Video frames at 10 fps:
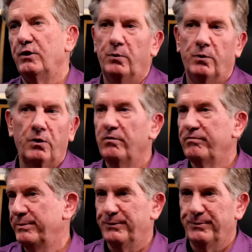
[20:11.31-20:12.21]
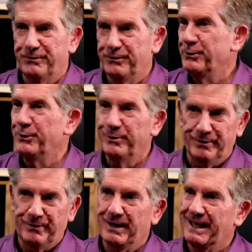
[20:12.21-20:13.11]
we're all familiar with Zoom and
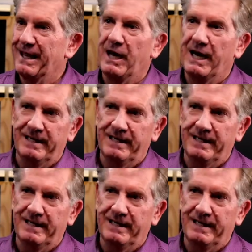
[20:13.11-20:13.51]
we're online and